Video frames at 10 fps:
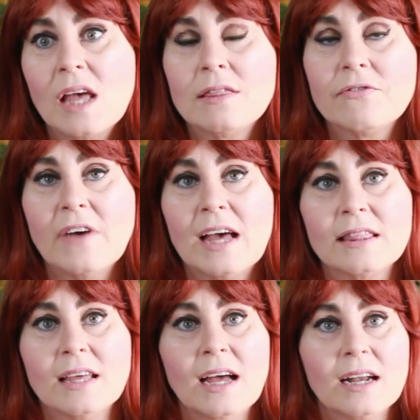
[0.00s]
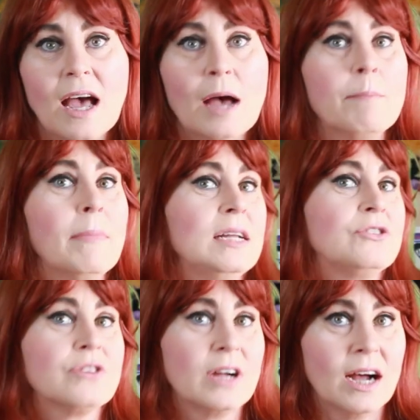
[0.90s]
the fact that a
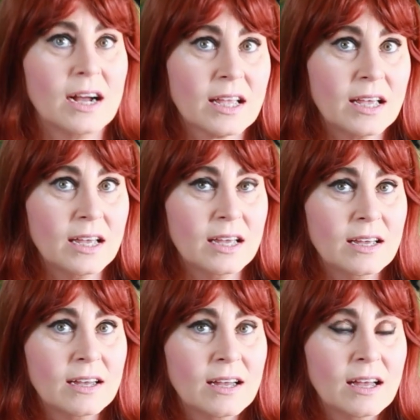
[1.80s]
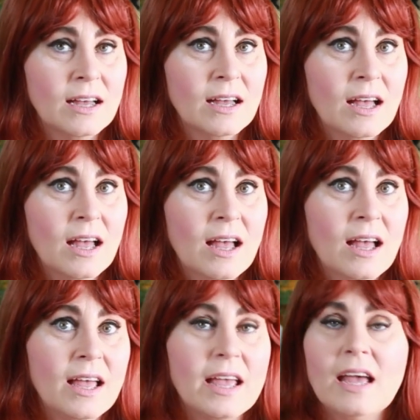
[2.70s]
matriarchy
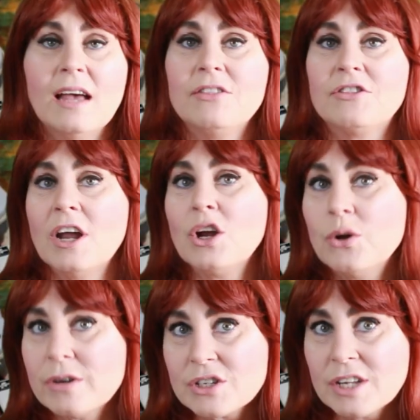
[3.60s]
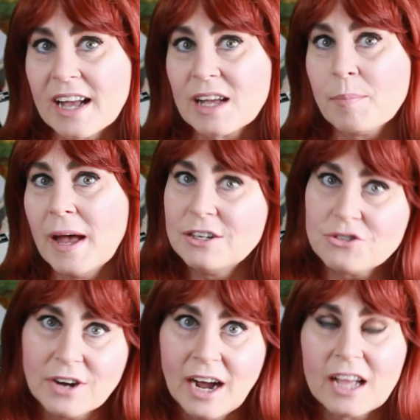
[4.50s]
that looks like a
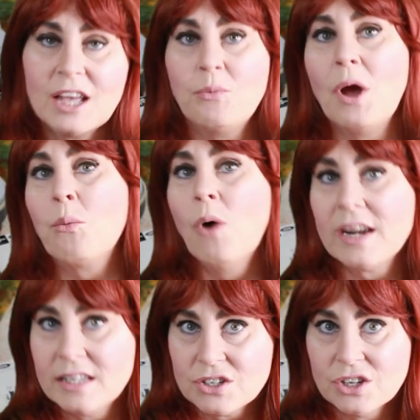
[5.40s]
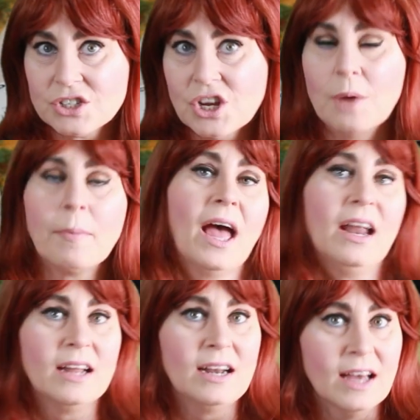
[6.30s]
patriarchy where one is on top
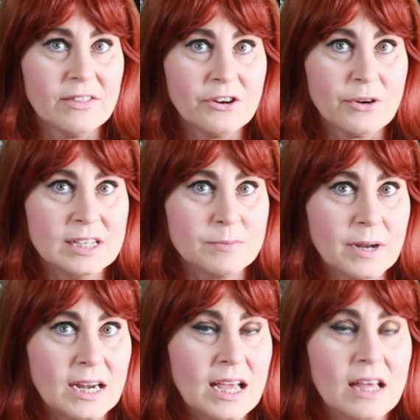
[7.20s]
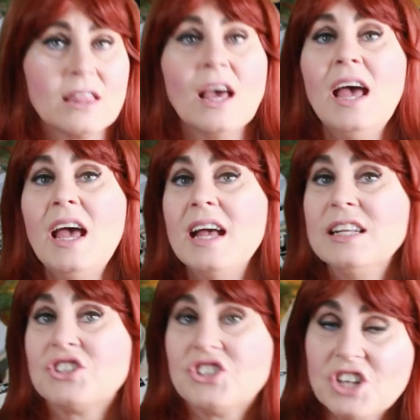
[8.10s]
and another is beneath
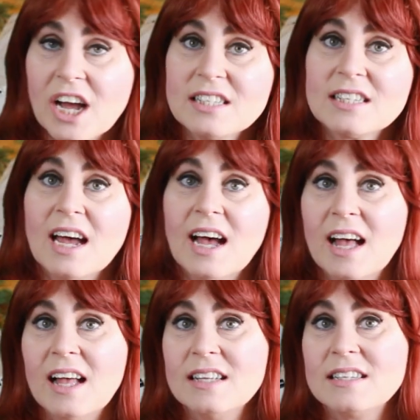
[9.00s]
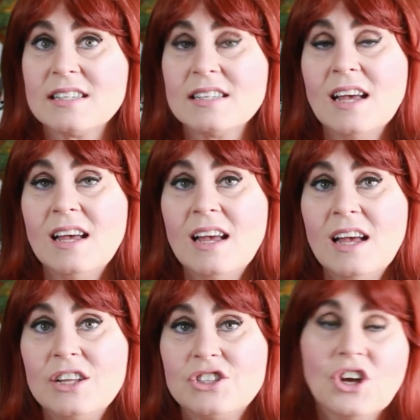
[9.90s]
is just as
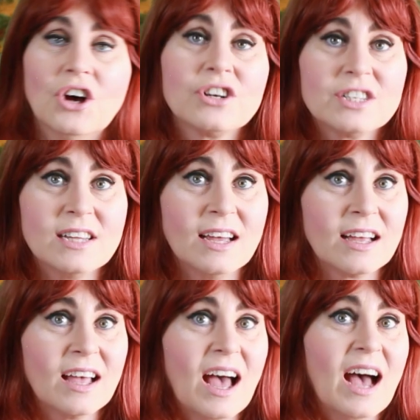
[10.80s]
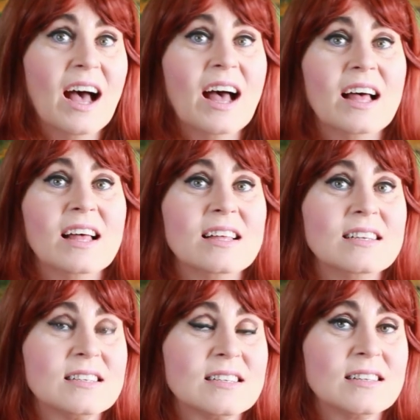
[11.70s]
toxic
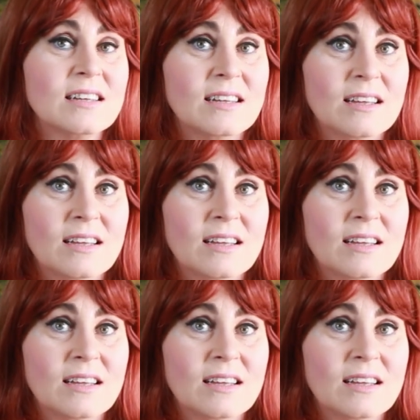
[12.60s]
as